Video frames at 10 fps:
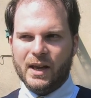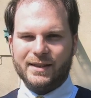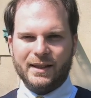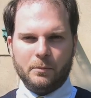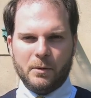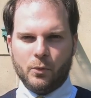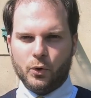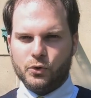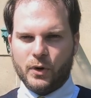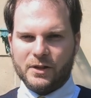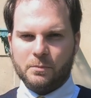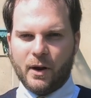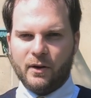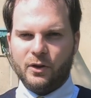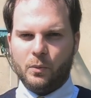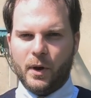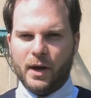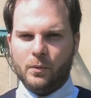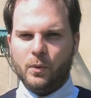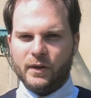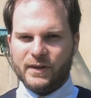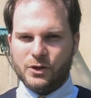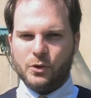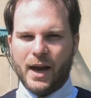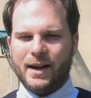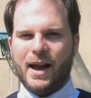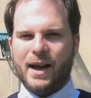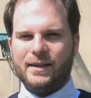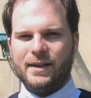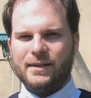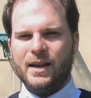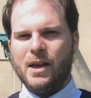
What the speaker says: it's a little bit more transparent in the way it works, and you can access